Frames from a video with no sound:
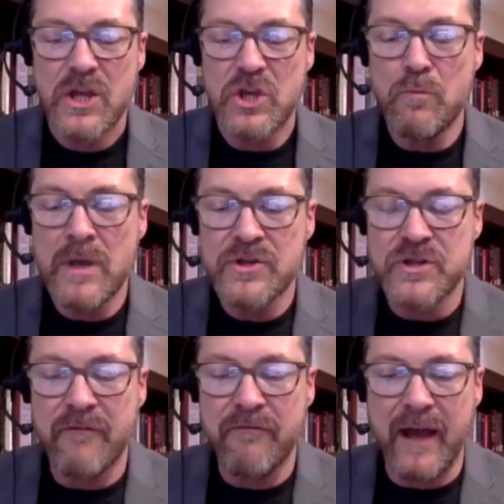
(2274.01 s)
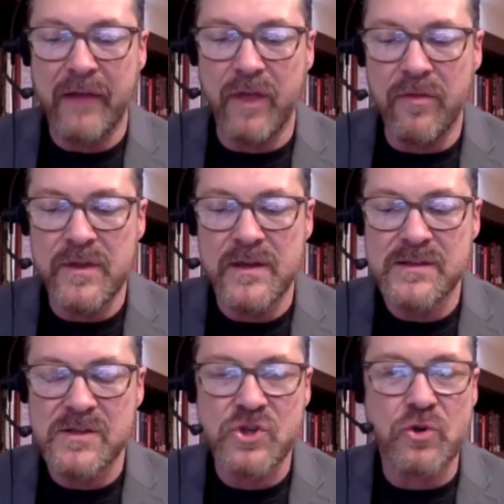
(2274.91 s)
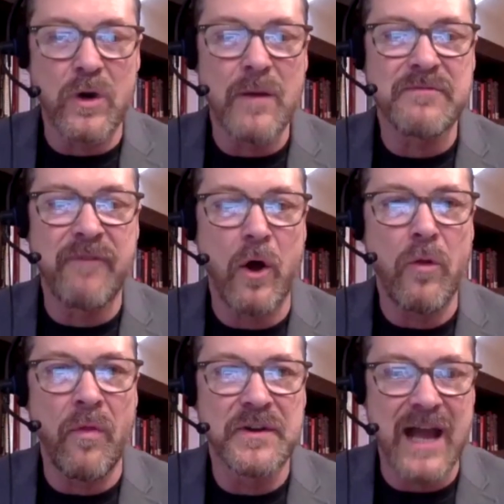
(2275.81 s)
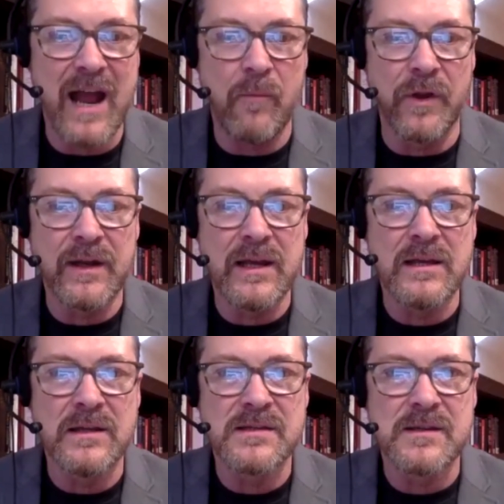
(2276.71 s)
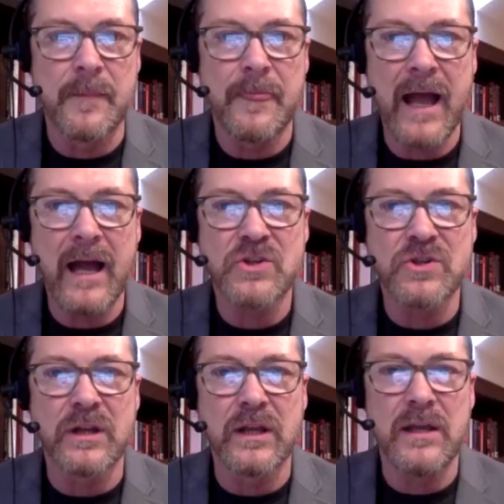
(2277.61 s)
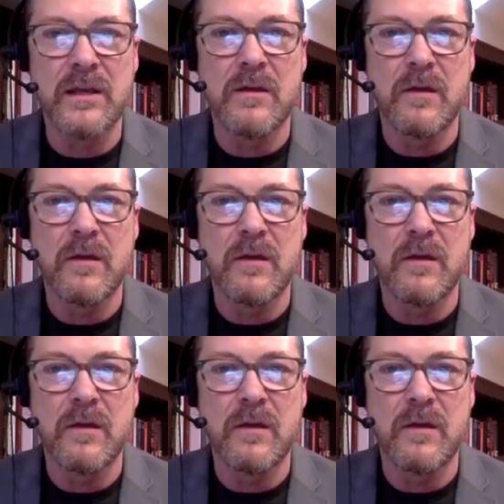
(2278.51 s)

you mentioned the fact that this script found on the tablet is actually